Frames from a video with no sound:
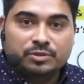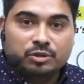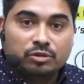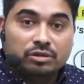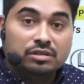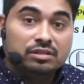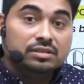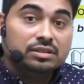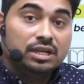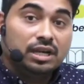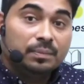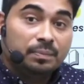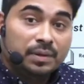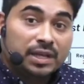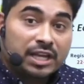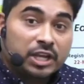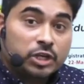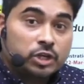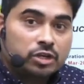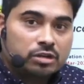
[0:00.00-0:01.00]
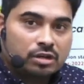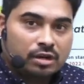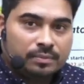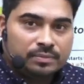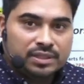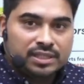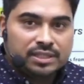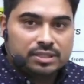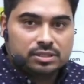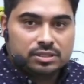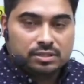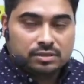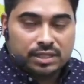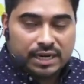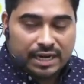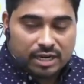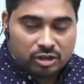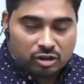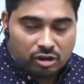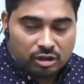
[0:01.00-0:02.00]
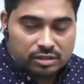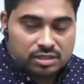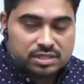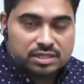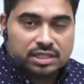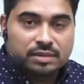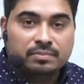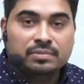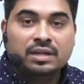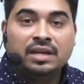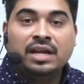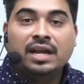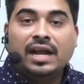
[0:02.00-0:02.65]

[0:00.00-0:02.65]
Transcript: you learn the application of that concept,